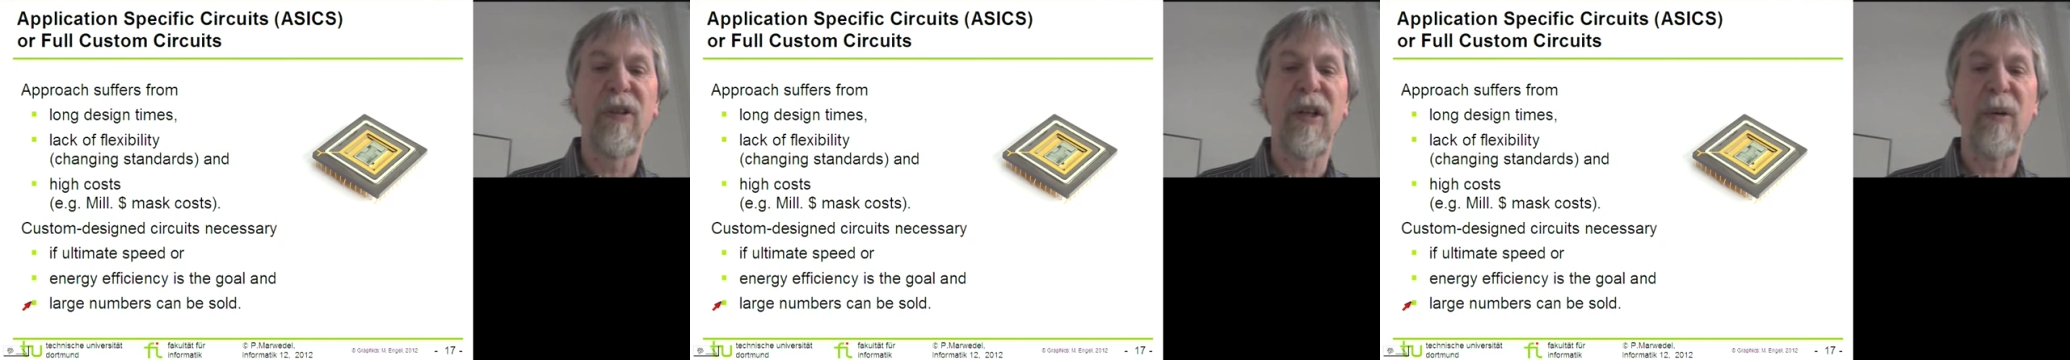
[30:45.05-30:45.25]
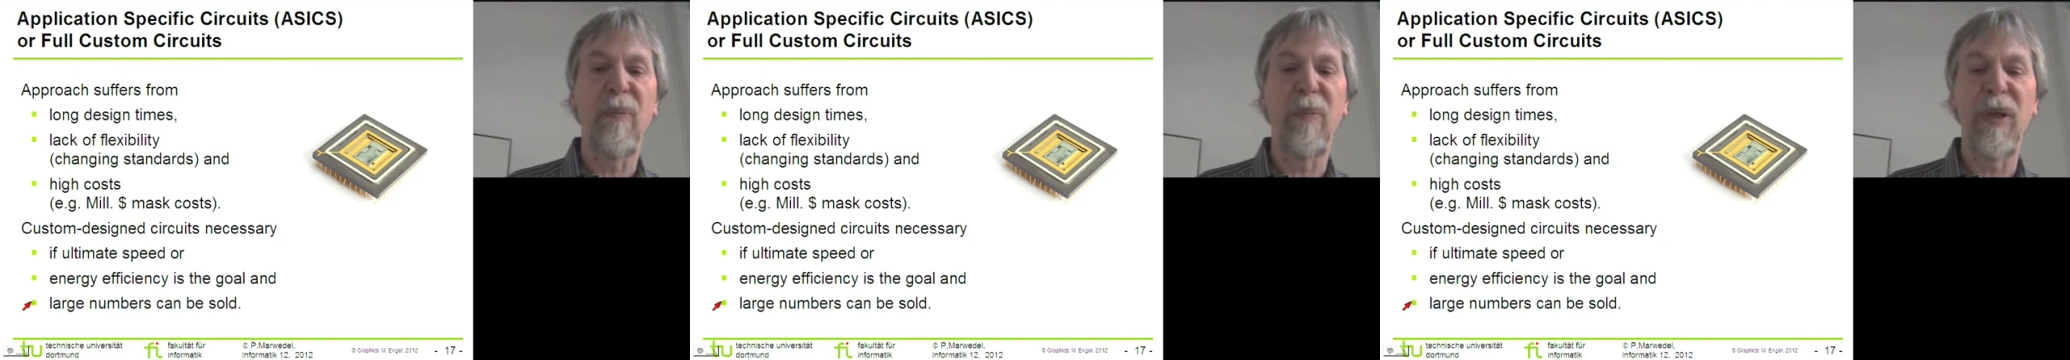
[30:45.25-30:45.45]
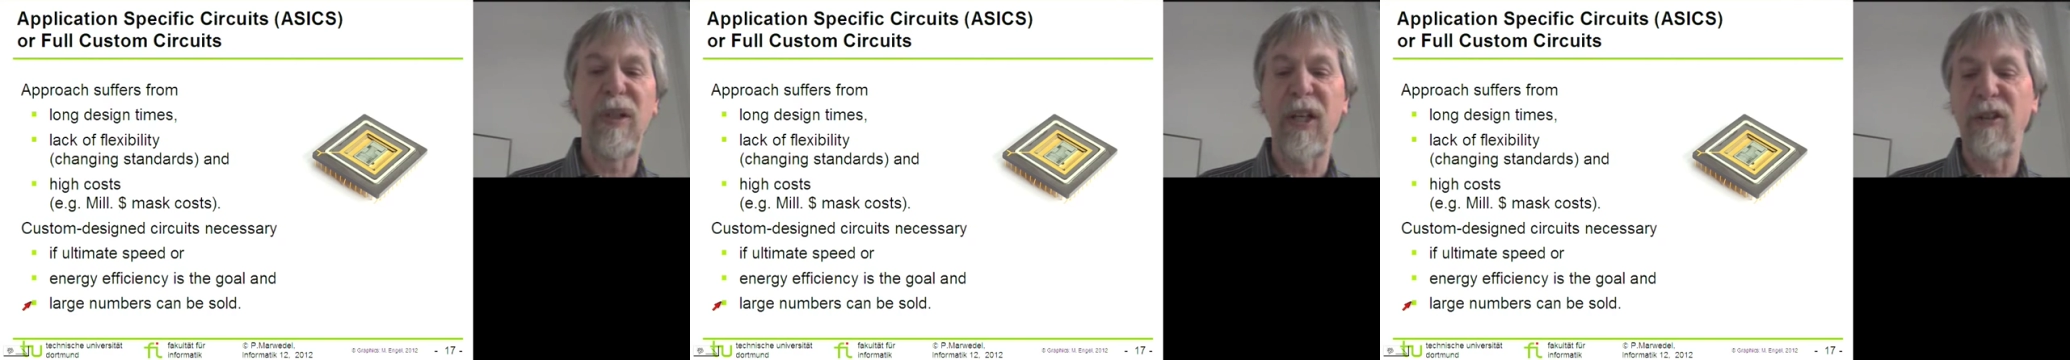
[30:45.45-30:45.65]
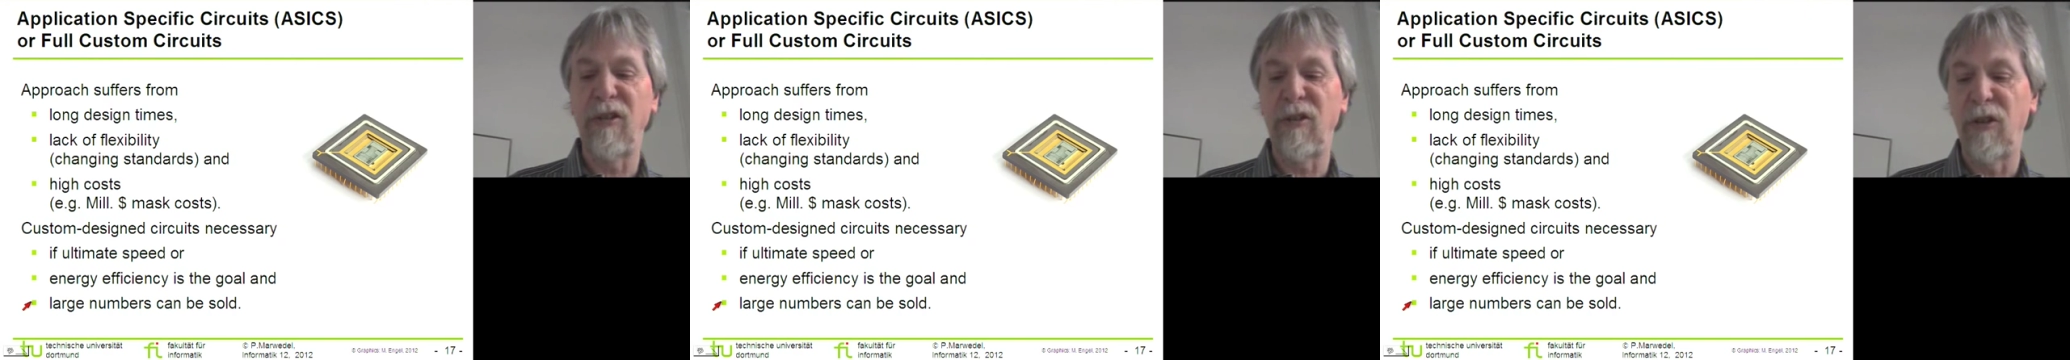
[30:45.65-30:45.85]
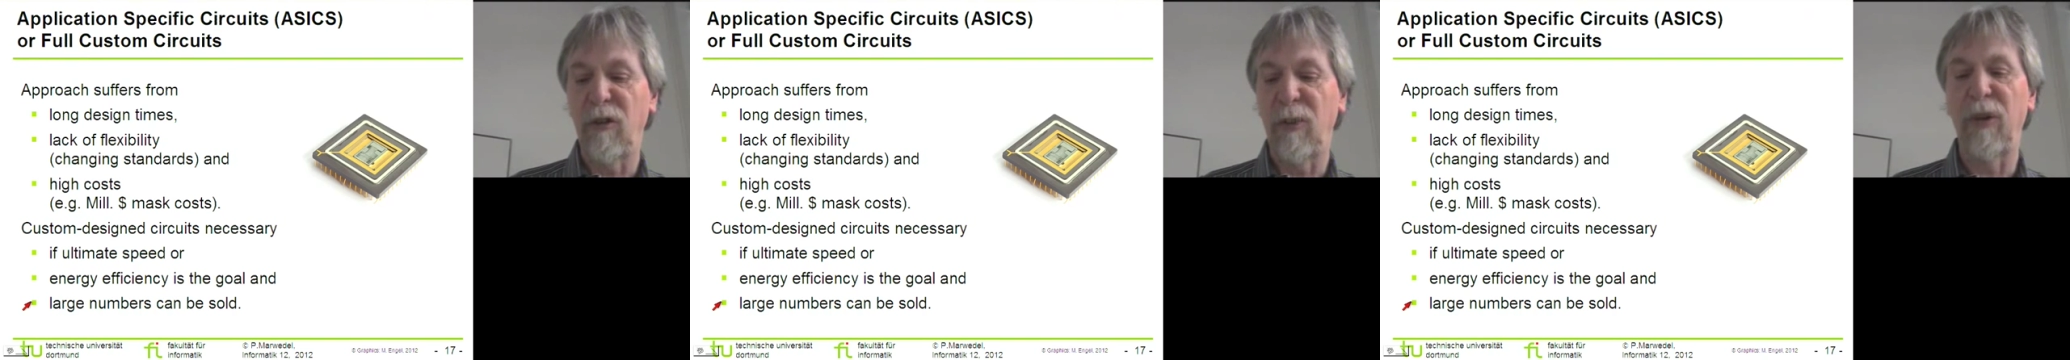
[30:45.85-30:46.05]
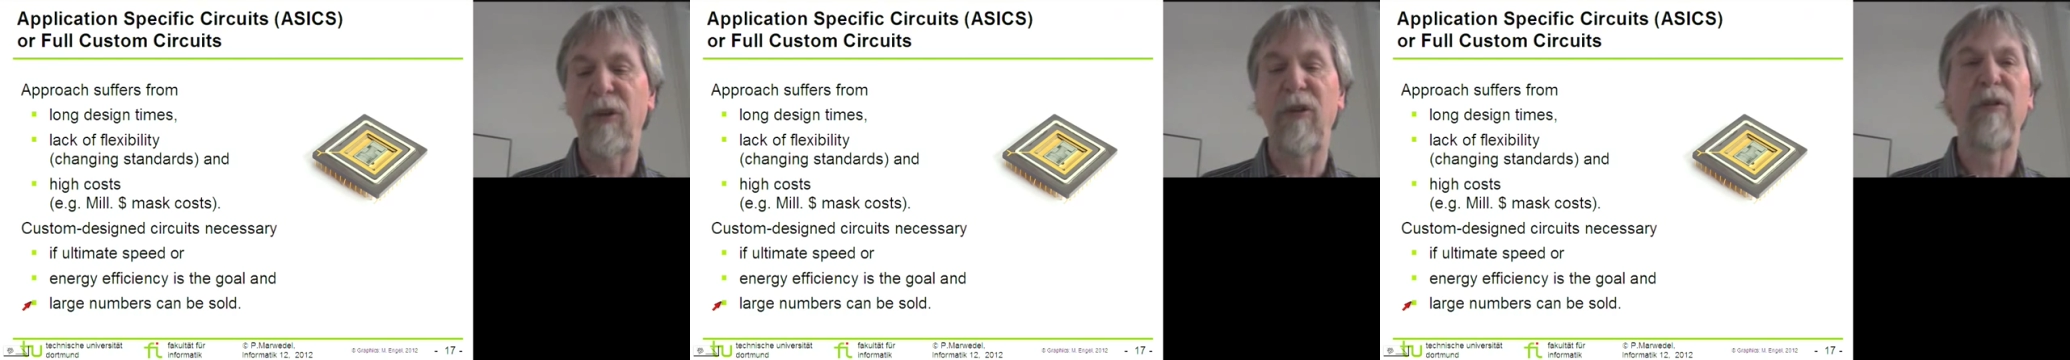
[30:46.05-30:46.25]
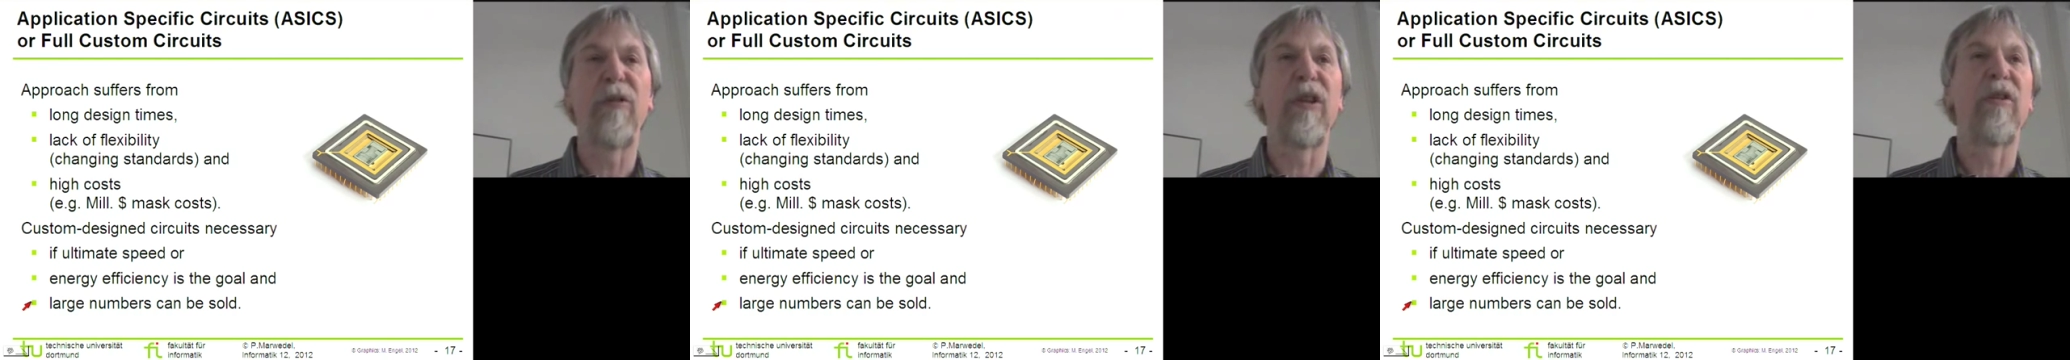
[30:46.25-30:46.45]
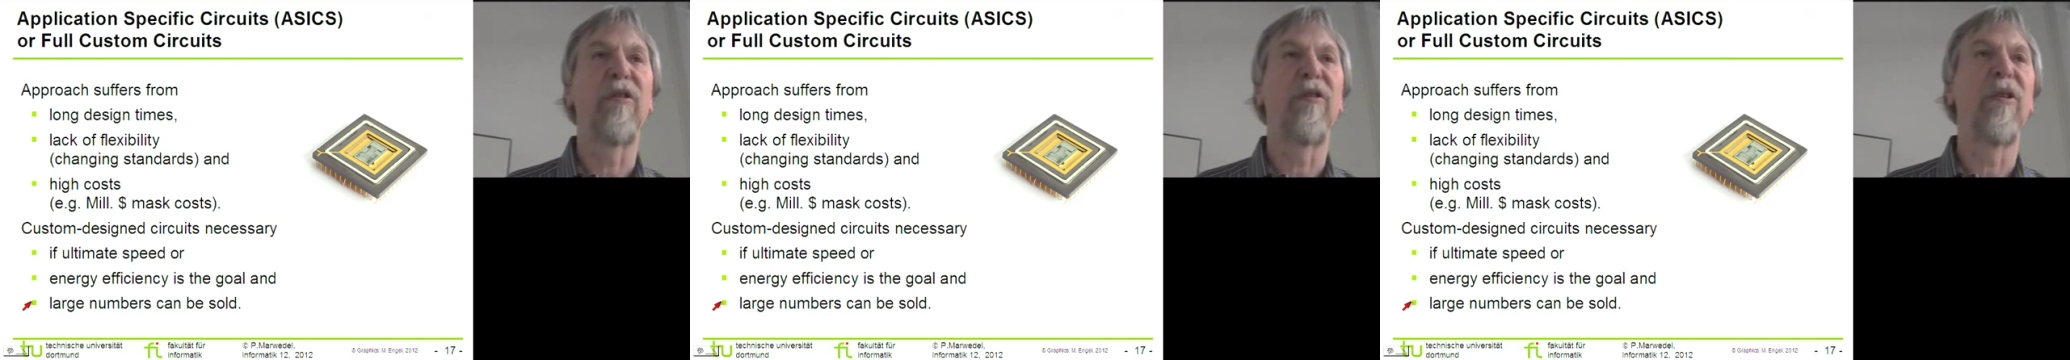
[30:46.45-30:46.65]

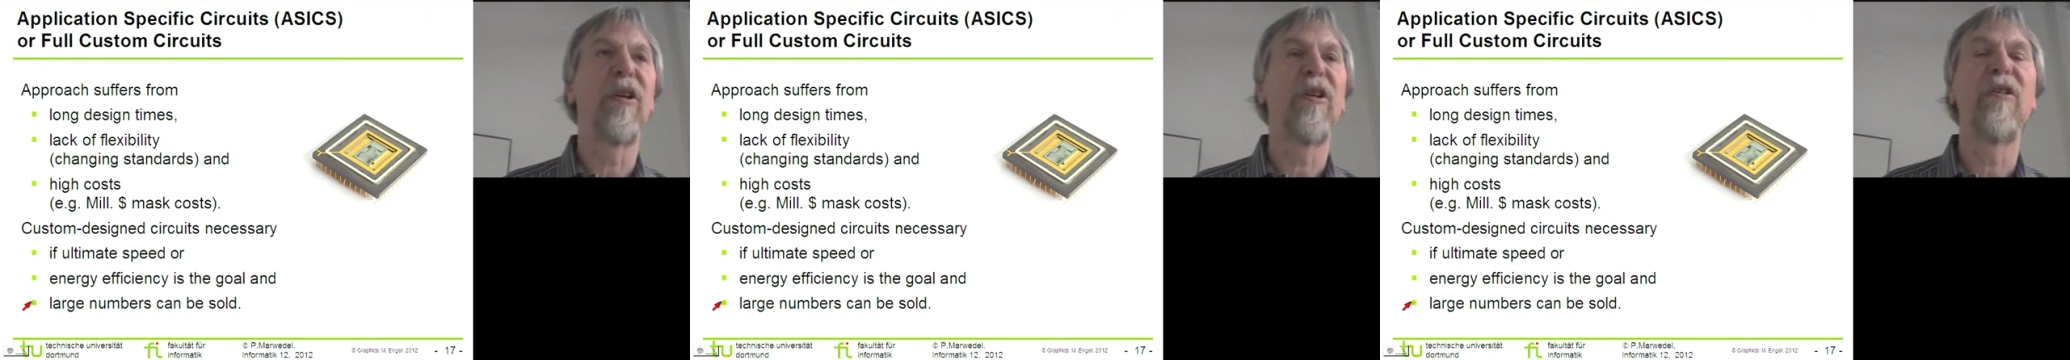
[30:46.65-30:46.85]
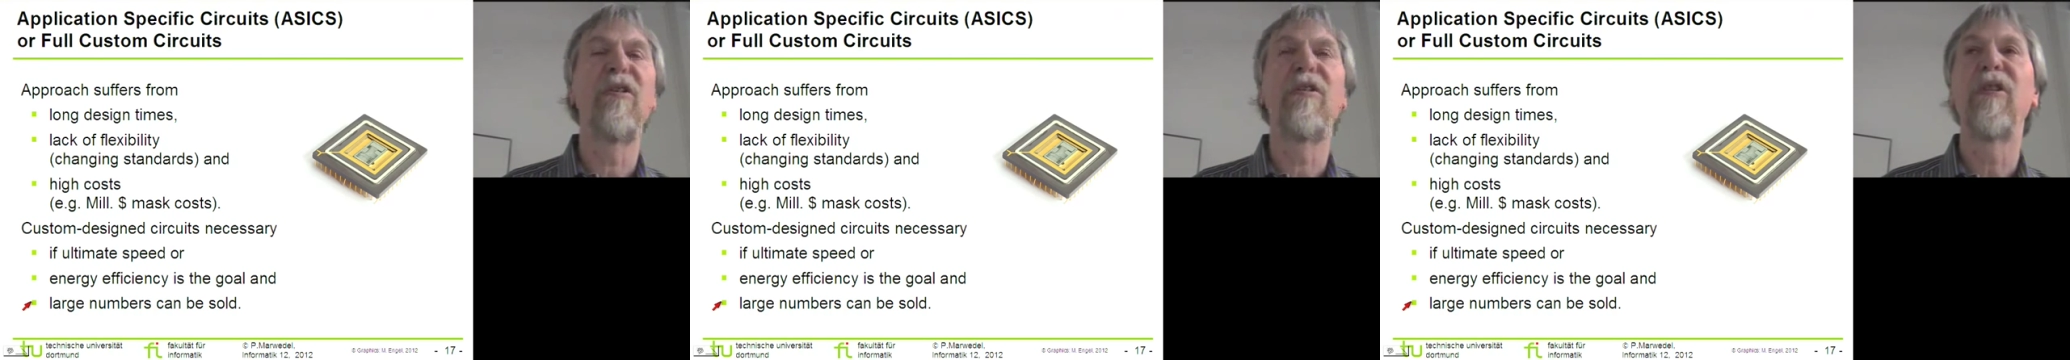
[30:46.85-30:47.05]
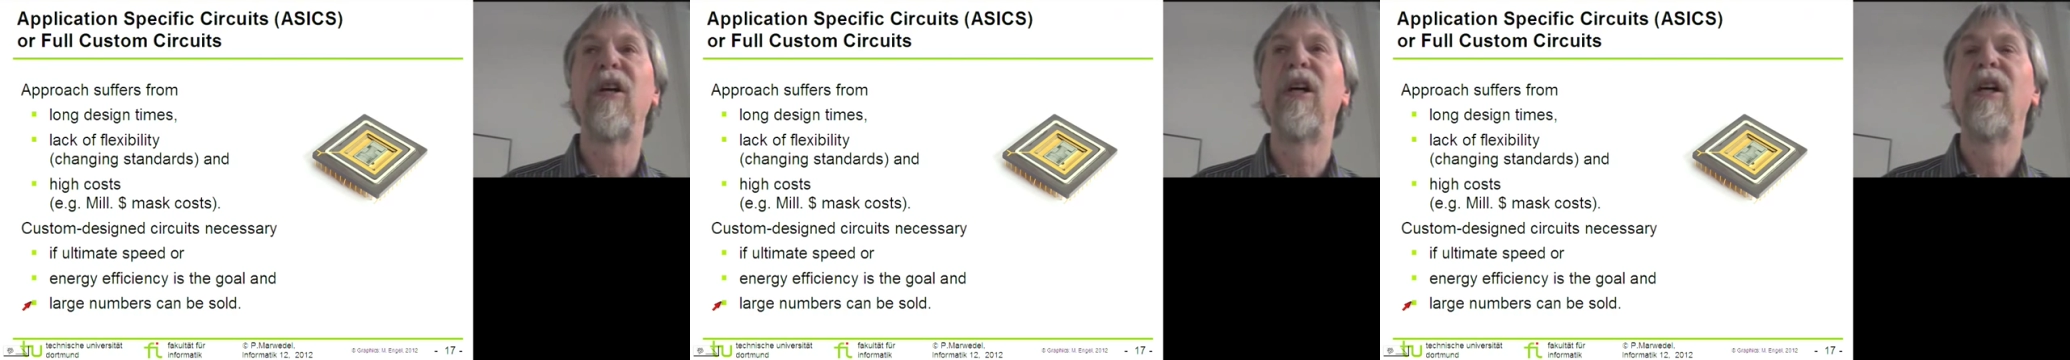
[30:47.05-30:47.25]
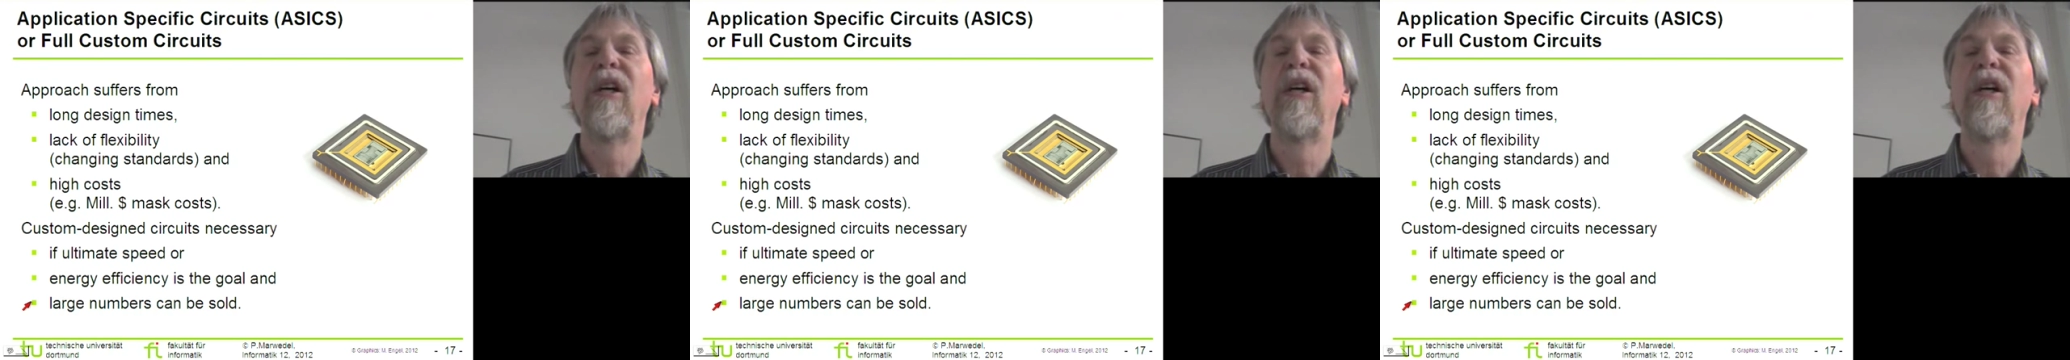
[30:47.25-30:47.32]
application-specific circuits